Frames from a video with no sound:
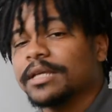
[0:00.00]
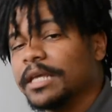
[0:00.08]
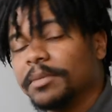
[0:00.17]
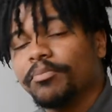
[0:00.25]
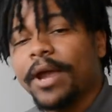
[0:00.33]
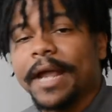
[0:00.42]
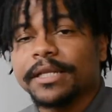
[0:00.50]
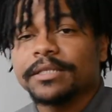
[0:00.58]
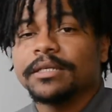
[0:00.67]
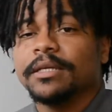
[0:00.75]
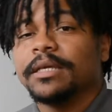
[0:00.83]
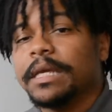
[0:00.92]
Keep
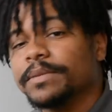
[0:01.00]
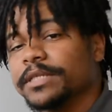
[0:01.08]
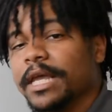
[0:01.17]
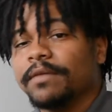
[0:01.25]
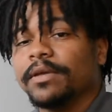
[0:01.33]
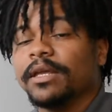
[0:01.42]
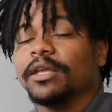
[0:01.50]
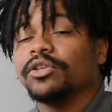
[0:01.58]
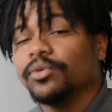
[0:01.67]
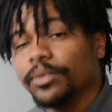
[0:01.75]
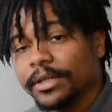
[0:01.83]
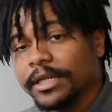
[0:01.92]
practicing, keep saving, and
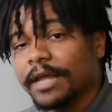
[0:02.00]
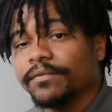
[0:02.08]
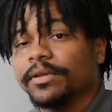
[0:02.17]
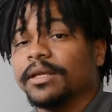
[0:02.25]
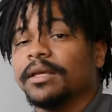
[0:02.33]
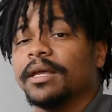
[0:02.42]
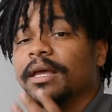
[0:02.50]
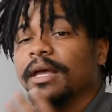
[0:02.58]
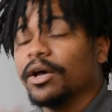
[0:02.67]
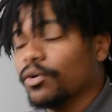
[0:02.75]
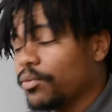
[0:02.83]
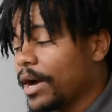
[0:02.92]
you would definitely
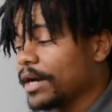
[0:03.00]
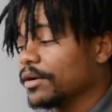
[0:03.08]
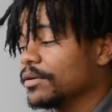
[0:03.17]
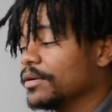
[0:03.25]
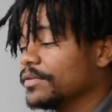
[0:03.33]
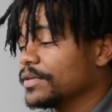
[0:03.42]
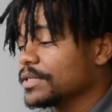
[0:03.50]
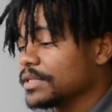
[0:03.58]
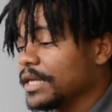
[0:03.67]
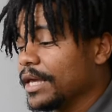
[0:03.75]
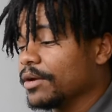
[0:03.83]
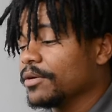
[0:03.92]
acquire this
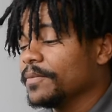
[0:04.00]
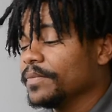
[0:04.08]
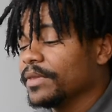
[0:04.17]
gear.